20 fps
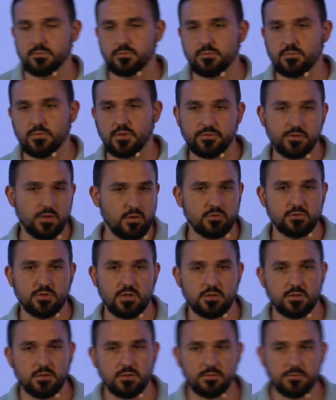the
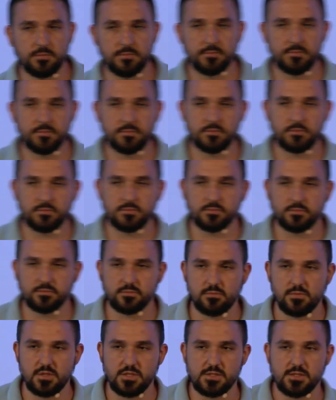contract.
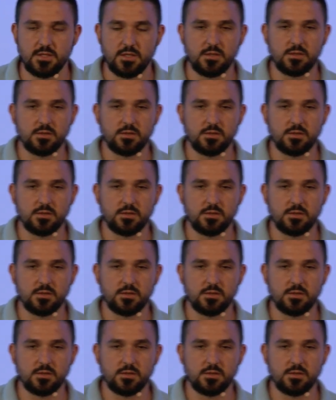let's say.